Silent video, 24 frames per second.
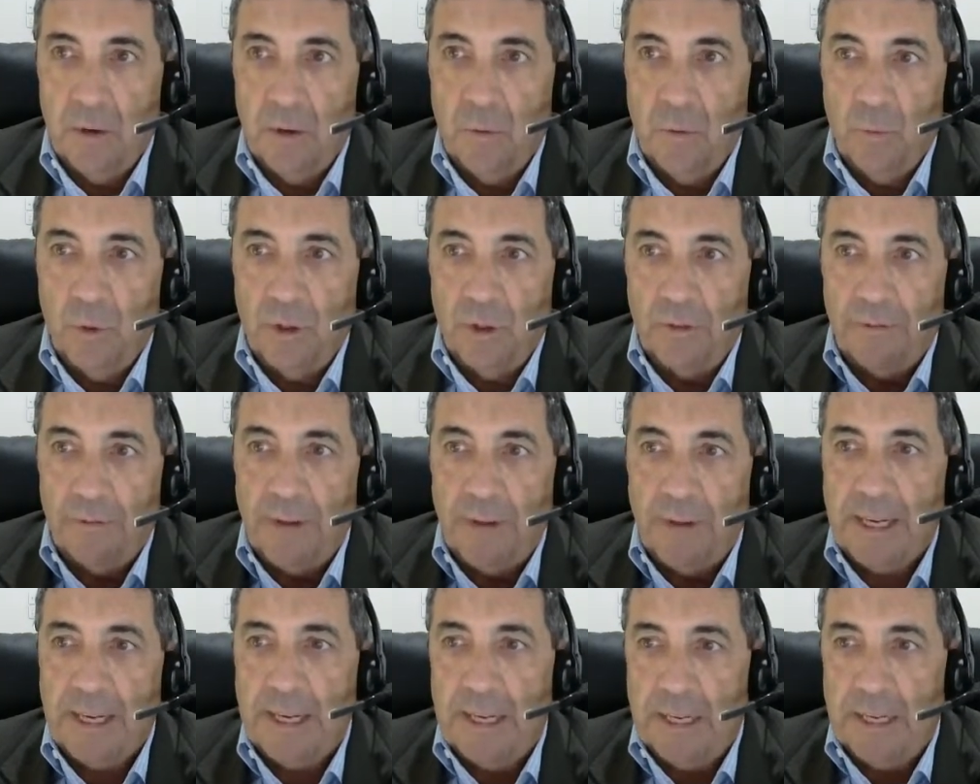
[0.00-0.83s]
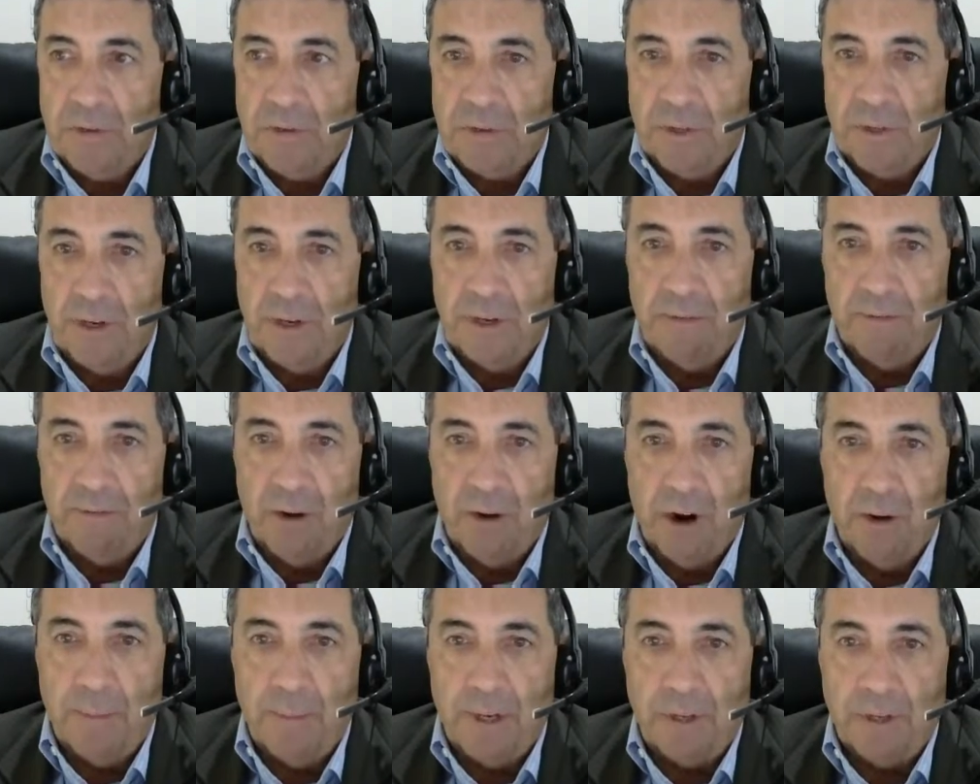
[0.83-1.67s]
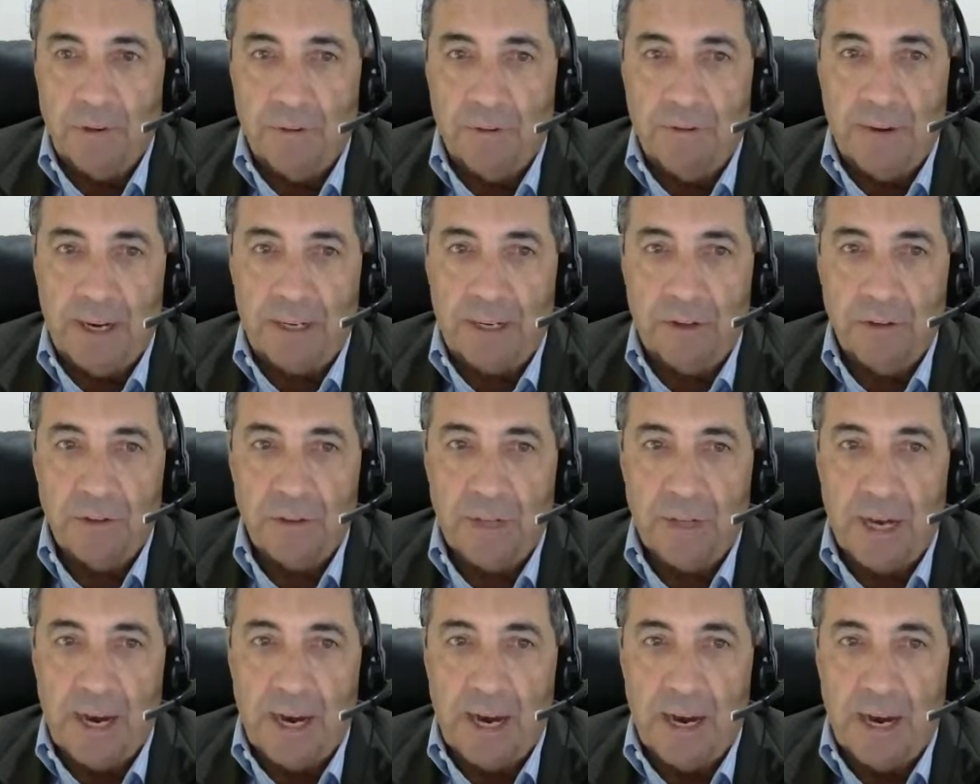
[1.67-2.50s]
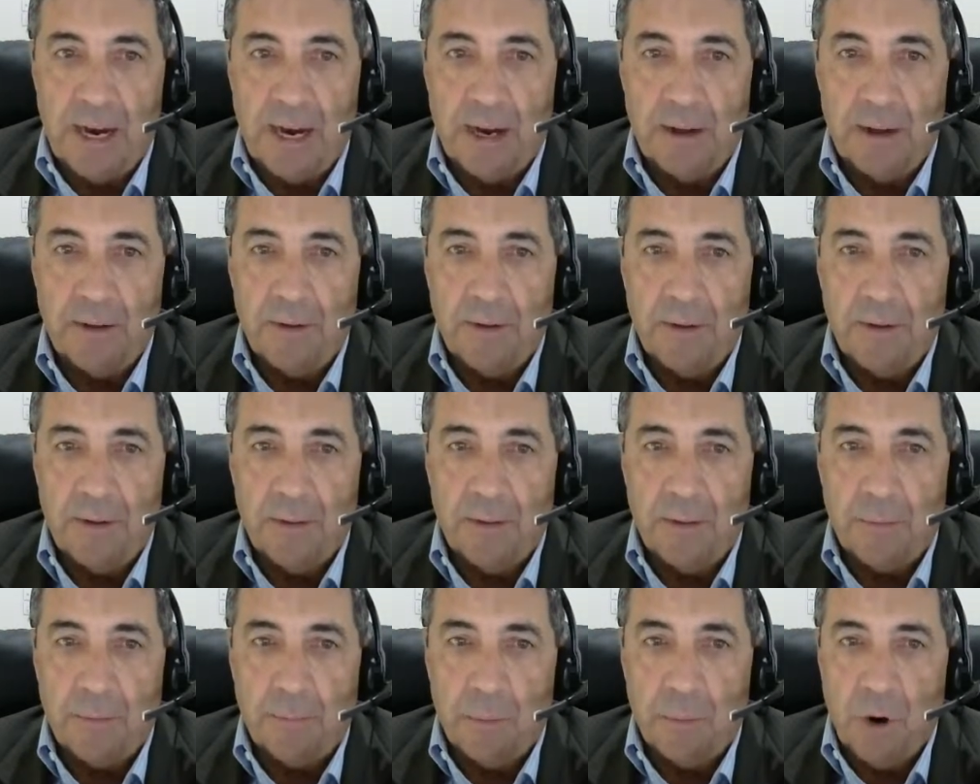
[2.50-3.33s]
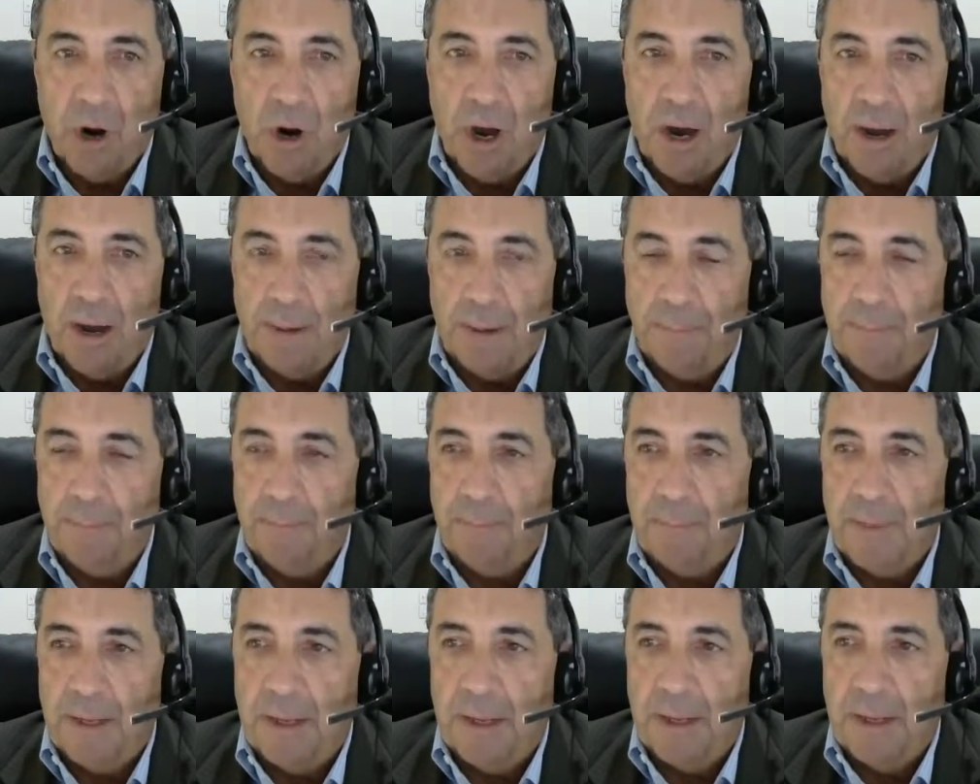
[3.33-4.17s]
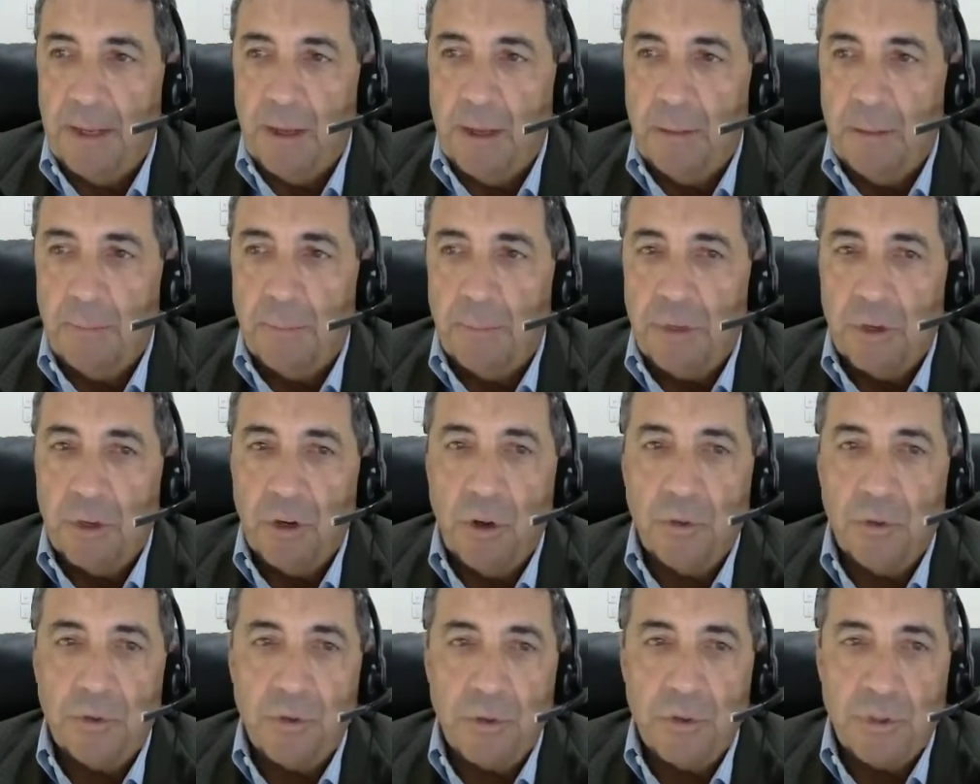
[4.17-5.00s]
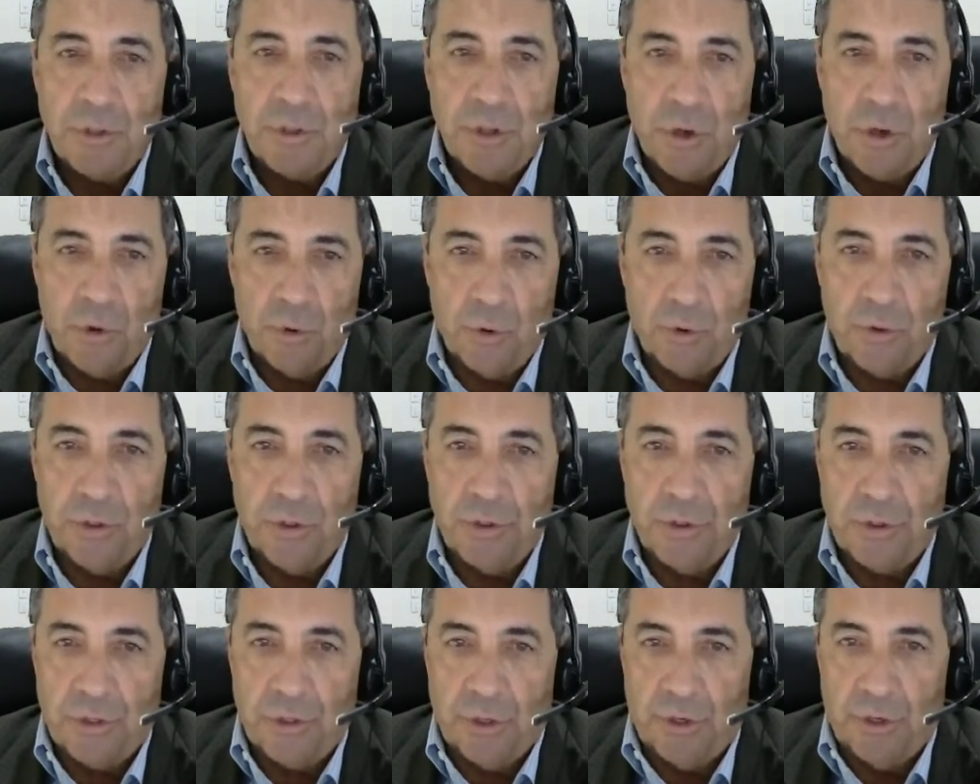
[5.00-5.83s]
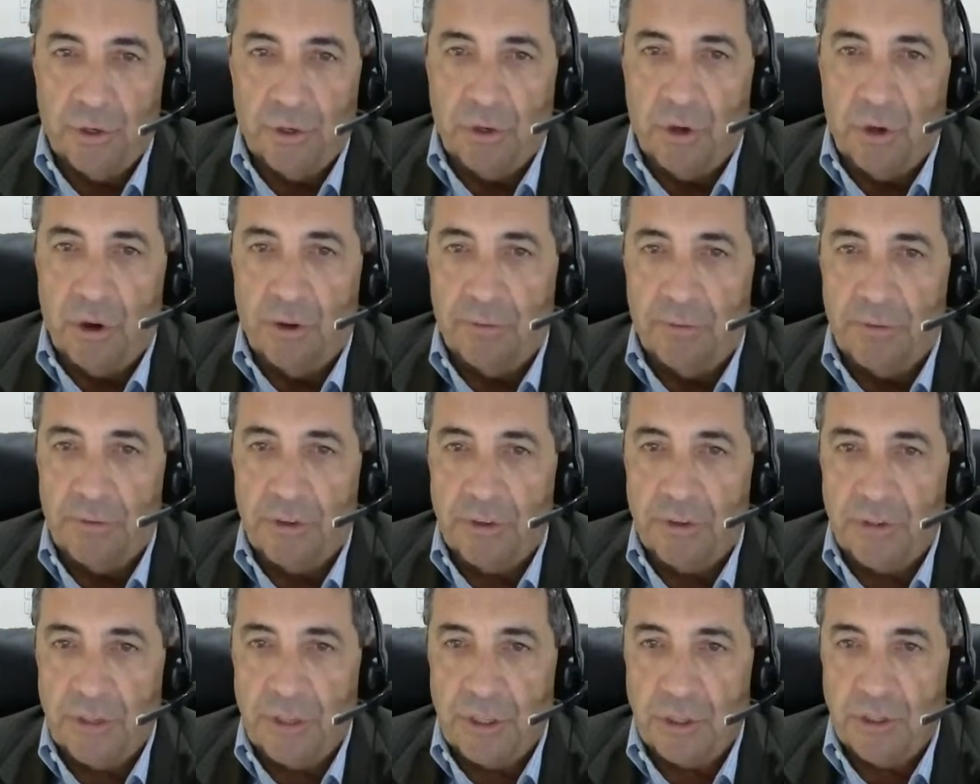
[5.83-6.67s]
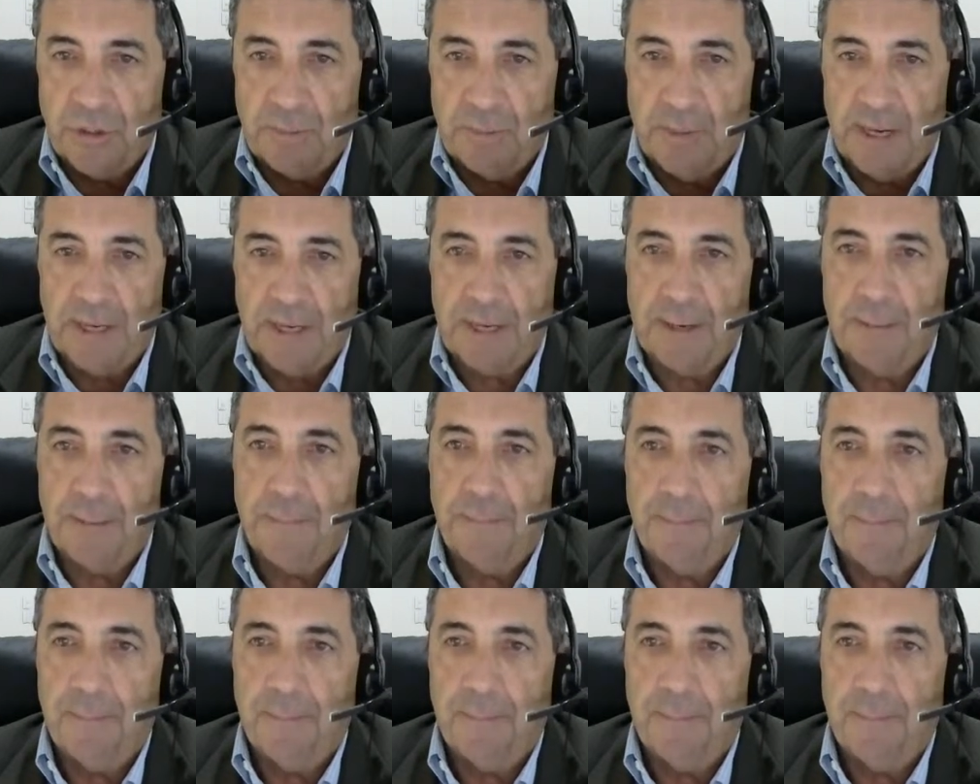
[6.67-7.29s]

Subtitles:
Well, the fact is that environmental factors are the prime, but not the sole concern of the decision maker.